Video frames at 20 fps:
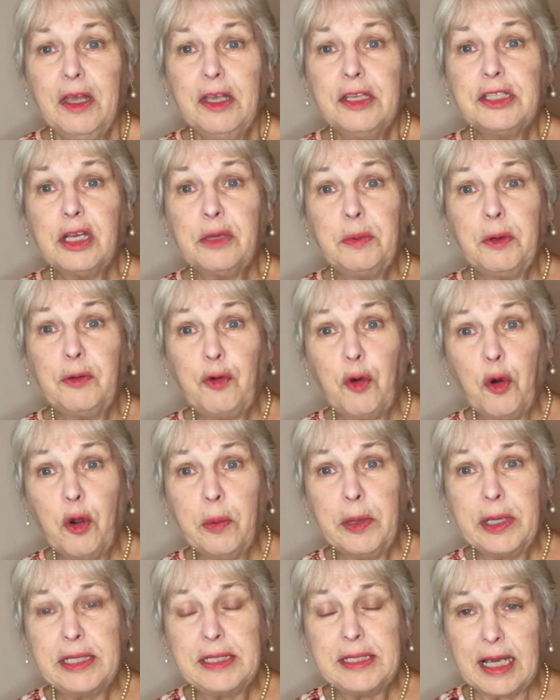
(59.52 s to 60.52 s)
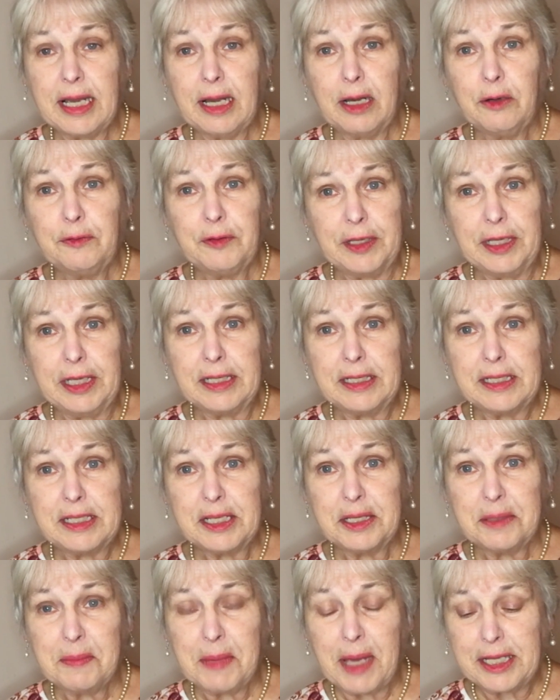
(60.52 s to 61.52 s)
So before we delve into
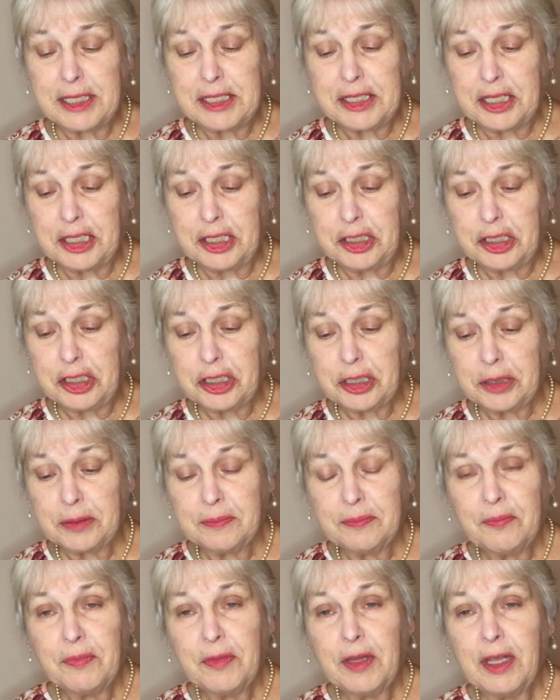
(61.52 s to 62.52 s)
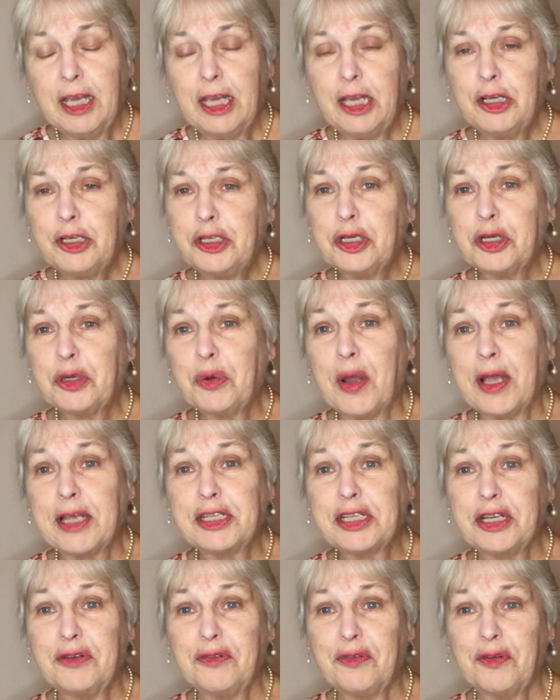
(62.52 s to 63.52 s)
the message, here's your
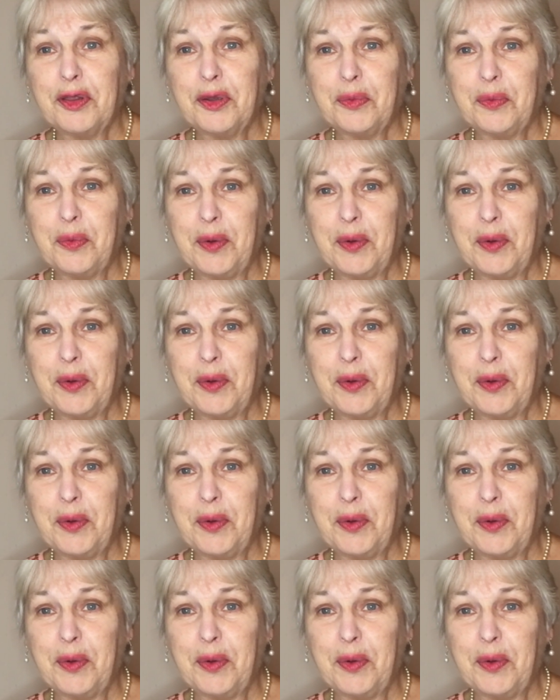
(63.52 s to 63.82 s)
question for the